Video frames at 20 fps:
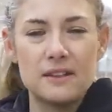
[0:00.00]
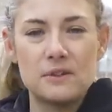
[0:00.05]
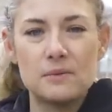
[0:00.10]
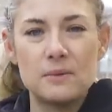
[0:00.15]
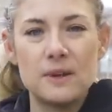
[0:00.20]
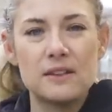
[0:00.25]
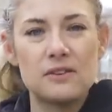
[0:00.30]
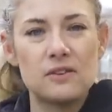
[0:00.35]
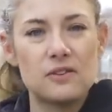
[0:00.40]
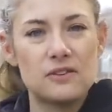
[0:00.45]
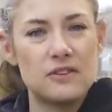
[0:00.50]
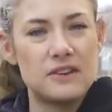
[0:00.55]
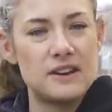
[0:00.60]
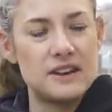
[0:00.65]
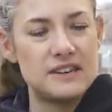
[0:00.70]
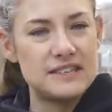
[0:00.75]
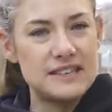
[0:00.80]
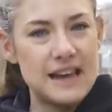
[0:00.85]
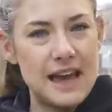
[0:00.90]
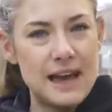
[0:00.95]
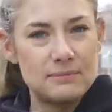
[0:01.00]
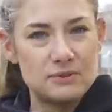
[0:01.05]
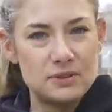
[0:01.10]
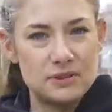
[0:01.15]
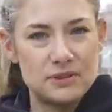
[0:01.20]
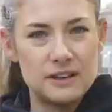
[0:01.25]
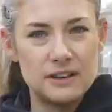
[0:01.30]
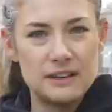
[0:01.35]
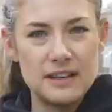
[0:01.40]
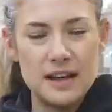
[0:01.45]
as well as there's an
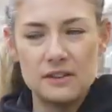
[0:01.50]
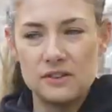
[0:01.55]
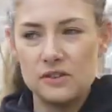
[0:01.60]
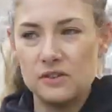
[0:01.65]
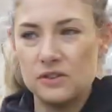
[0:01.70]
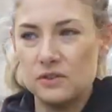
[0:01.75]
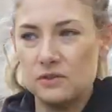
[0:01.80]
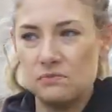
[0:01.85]
adapter that allows you